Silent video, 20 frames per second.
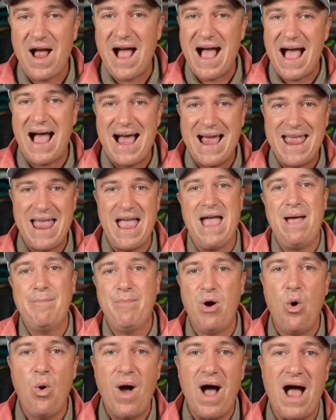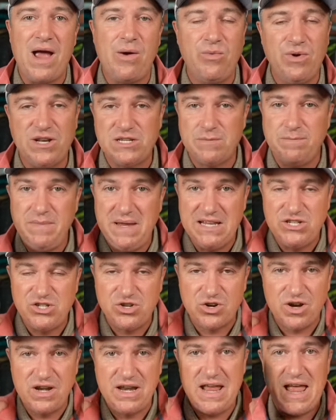high MOI, which means
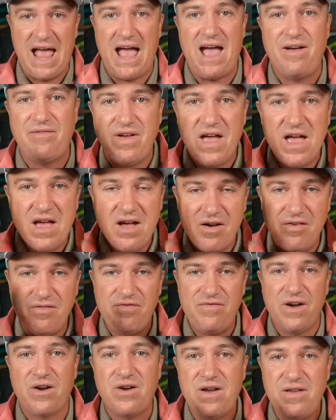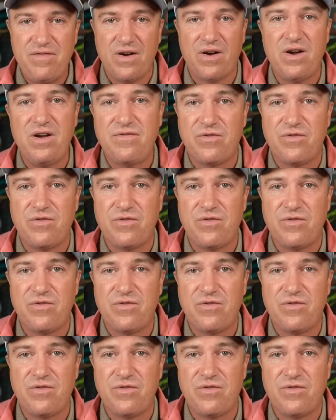you're gonna have a very, very